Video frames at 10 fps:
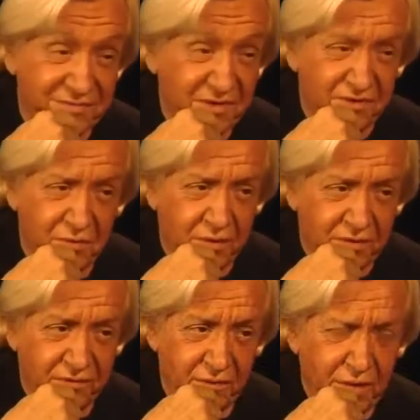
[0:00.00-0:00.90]
Just
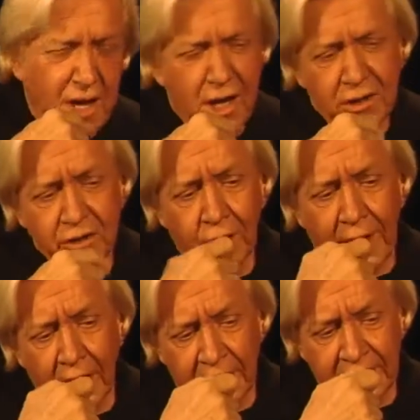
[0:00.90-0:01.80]
wonderful. You know,
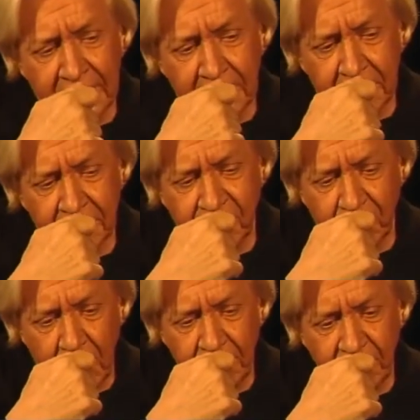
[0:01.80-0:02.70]
L.A.
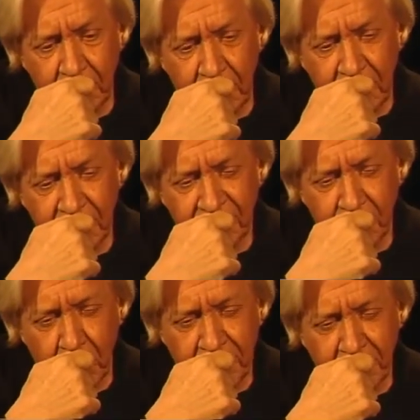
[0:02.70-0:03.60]
Described you as
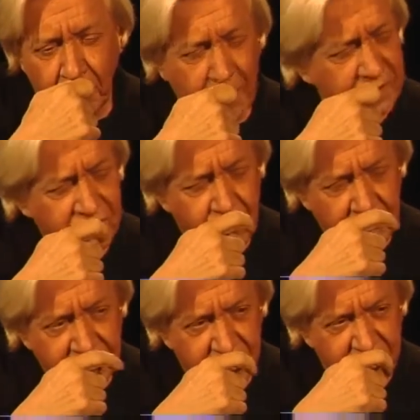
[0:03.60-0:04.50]
one of the greatest
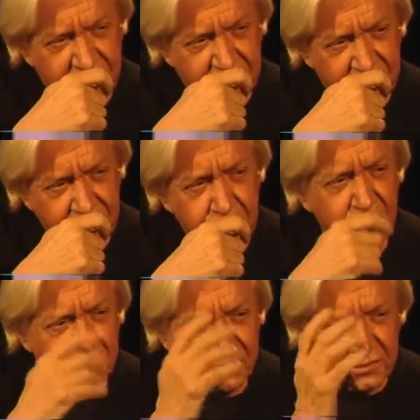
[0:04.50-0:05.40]
voices.
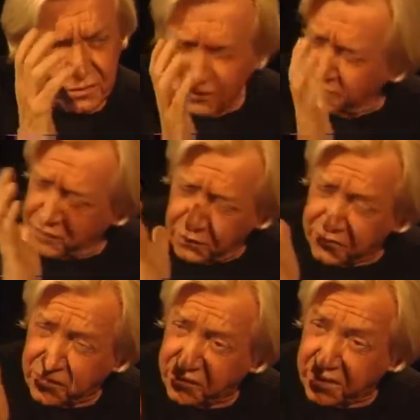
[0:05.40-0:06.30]
It
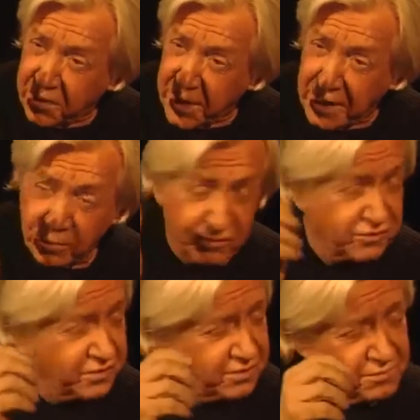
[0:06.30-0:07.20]
was just in the
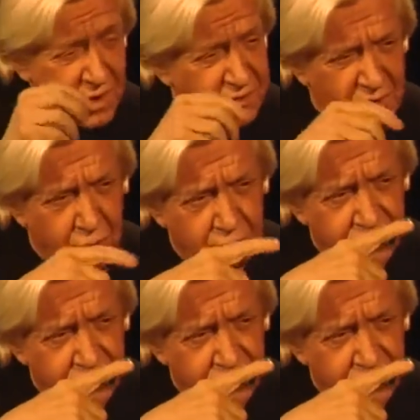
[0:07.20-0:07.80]
papers a month ago or